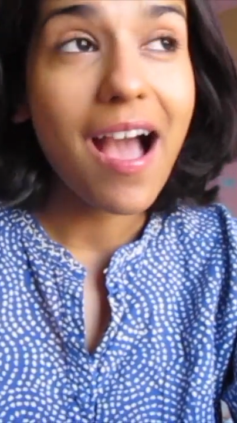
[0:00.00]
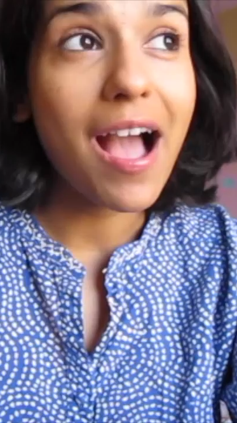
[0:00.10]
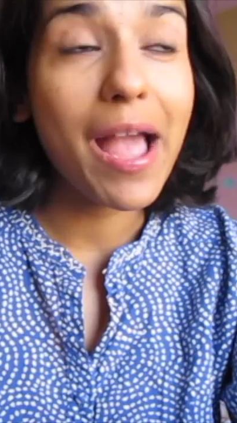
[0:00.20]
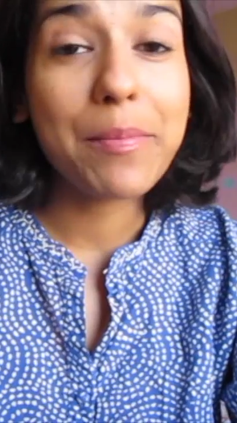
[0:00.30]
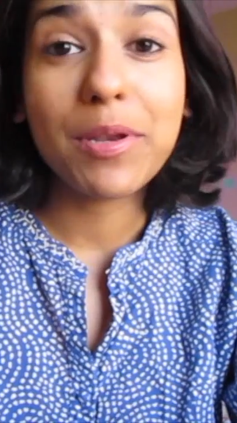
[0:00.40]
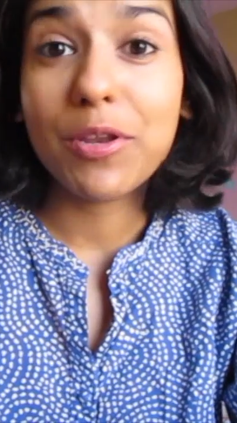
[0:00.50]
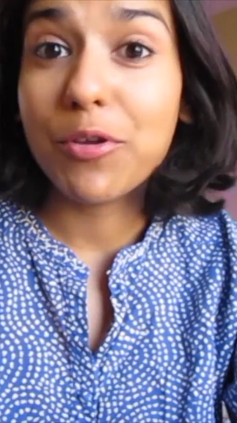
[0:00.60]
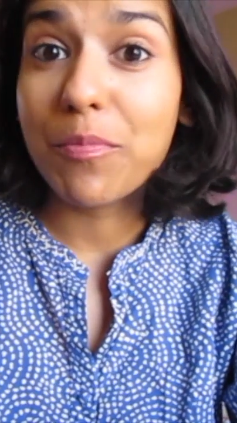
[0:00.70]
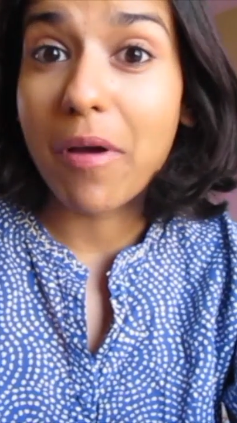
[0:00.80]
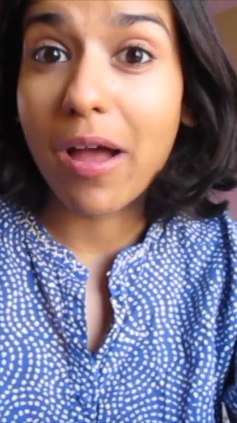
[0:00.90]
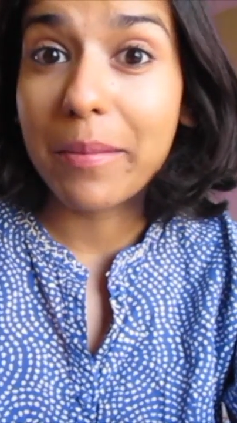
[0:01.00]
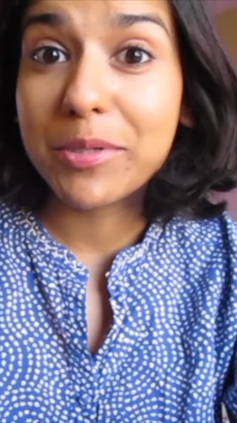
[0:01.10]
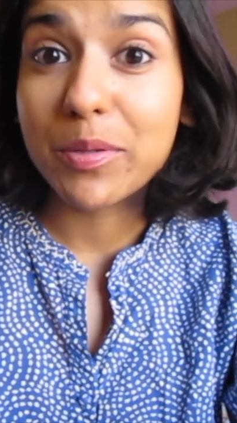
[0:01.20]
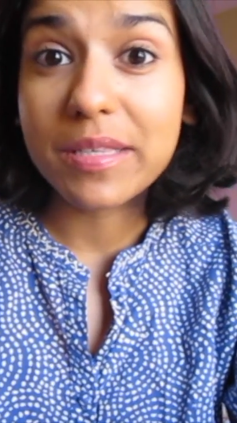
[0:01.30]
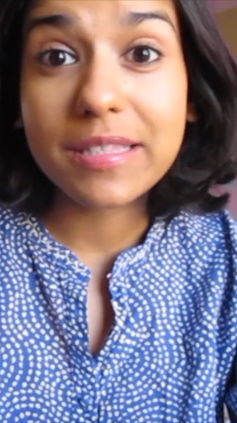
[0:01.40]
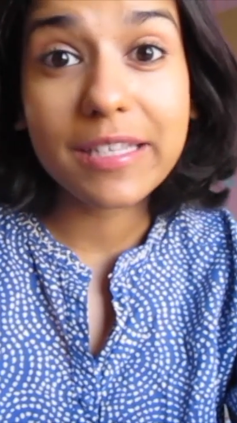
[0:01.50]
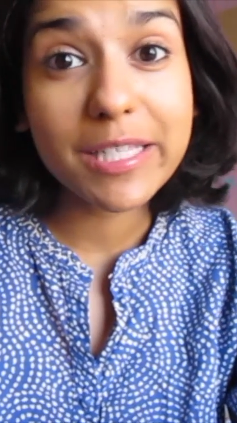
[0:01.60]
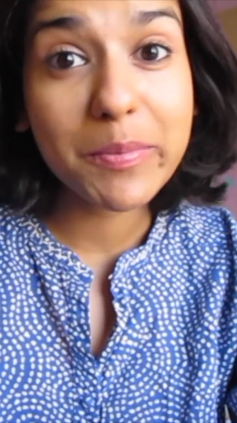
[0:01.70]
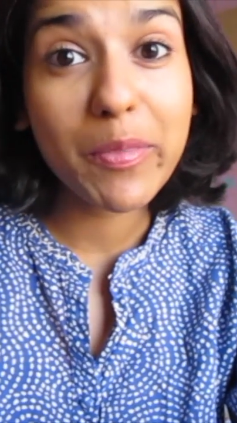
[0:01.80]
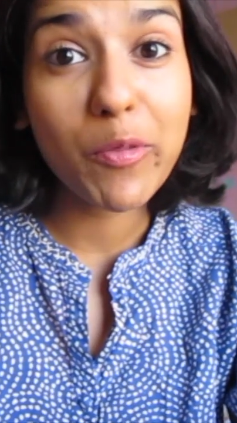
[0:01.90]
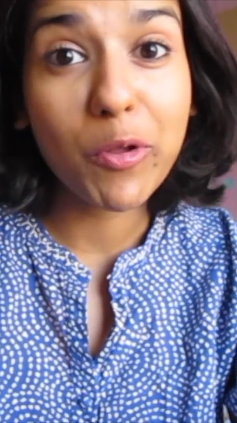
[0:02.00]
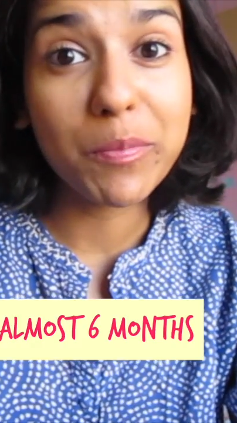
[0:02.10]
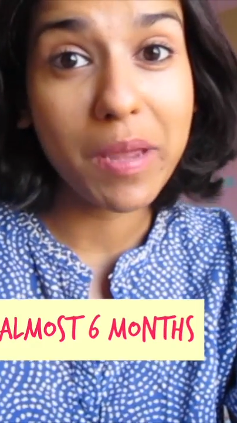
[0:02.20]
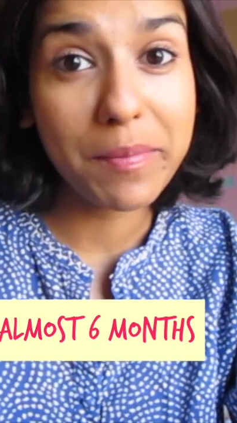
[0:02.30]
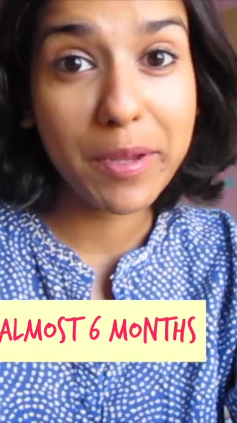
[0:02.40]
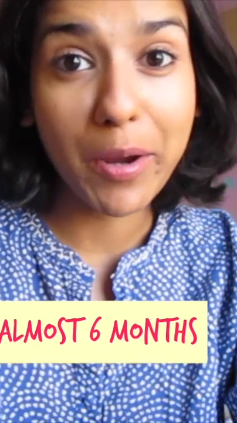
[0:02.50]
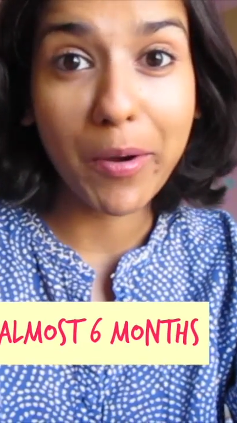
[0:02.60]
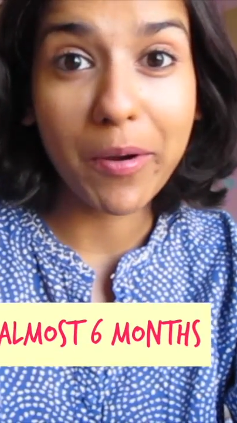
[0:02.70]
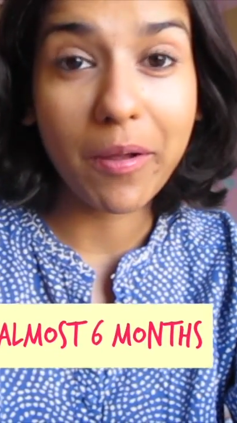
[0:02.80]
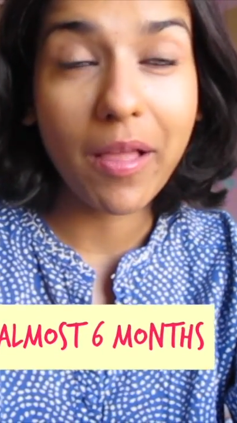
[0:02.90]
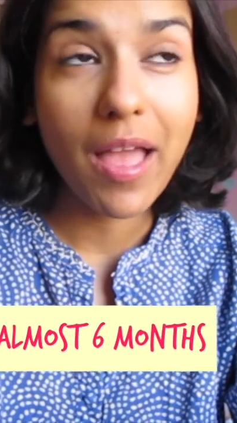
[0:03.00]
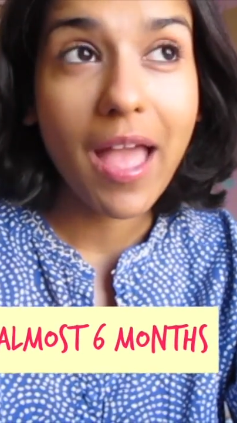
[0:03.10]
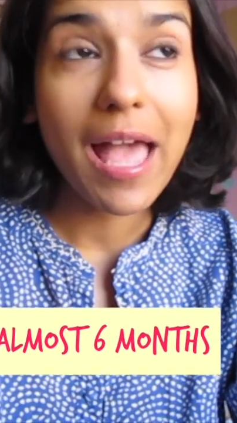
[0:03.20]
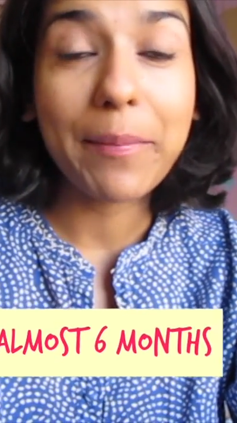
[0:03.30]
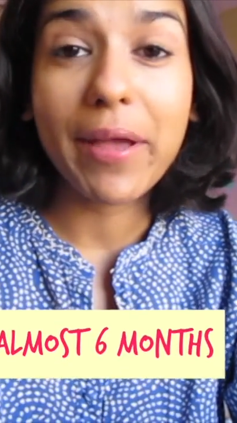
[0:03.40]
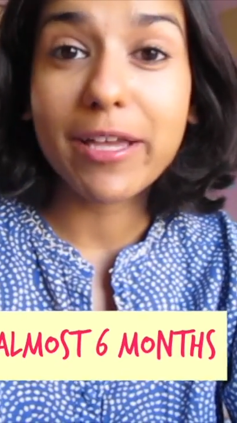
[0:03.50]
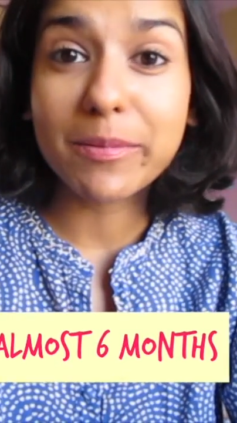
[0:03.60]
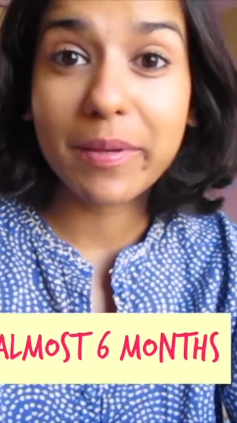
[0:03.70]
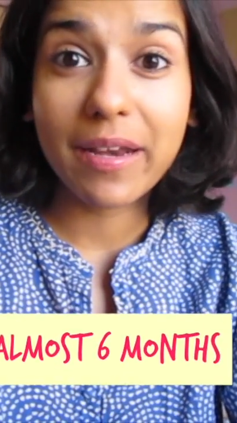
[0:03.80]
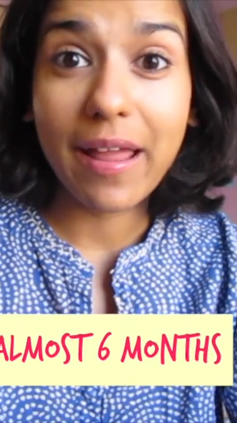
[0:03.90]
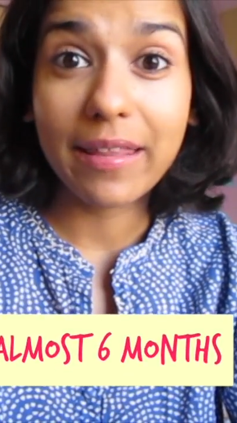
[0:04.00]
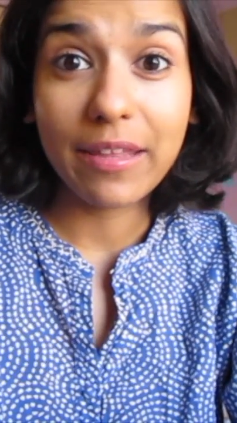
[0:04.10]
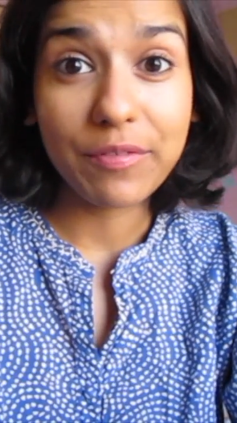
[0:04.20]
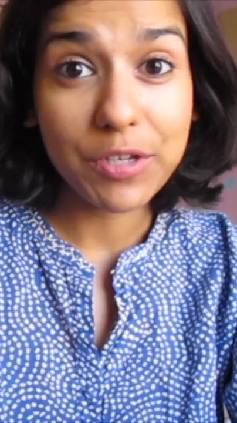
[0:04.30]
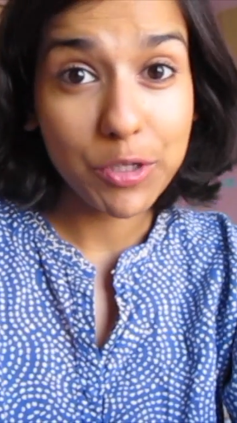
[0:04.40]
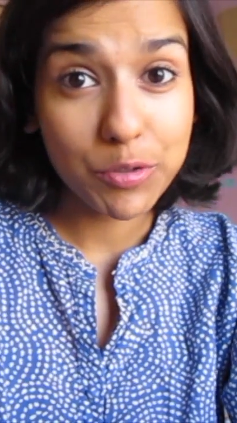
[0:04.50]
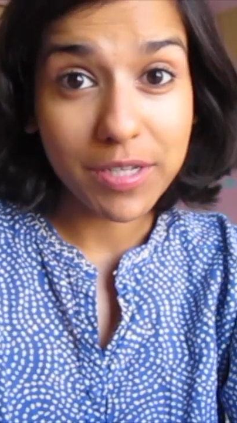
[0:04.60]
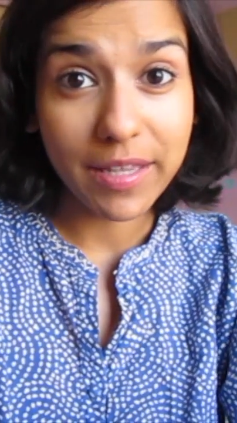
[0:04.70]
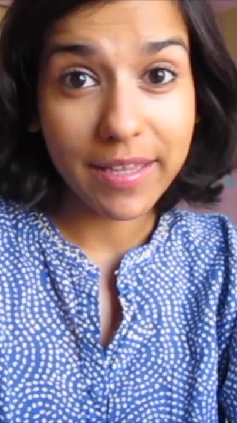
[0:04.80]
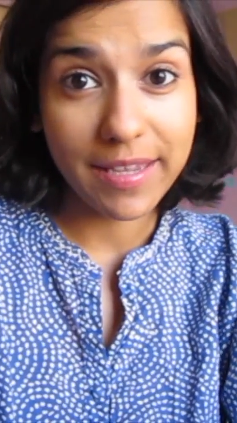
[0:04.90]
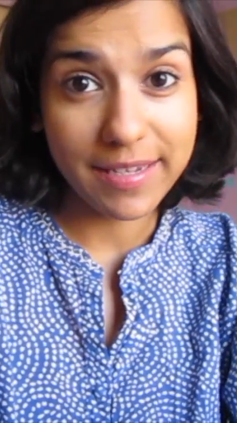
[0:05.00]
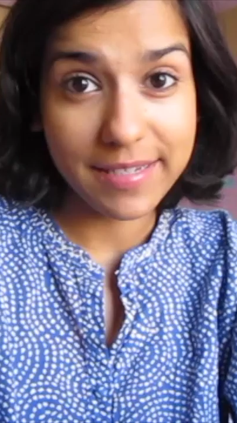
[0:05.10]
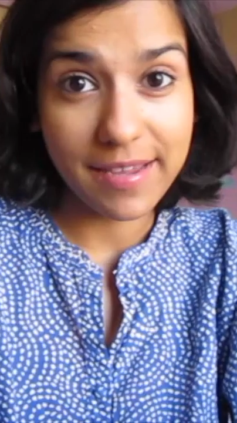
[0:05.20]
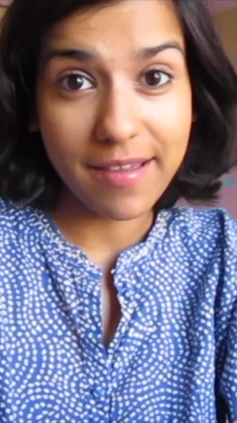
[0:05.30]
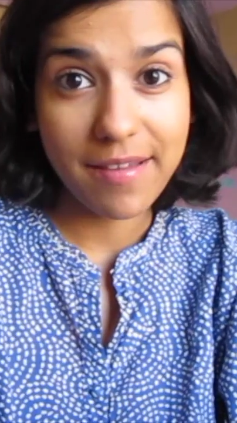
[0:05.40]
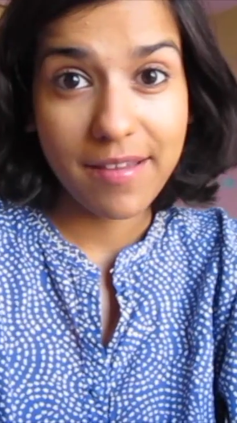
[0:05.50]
I'm a new mom to a 6-month-old baby girl, and my husband and I live in New Delhi, India.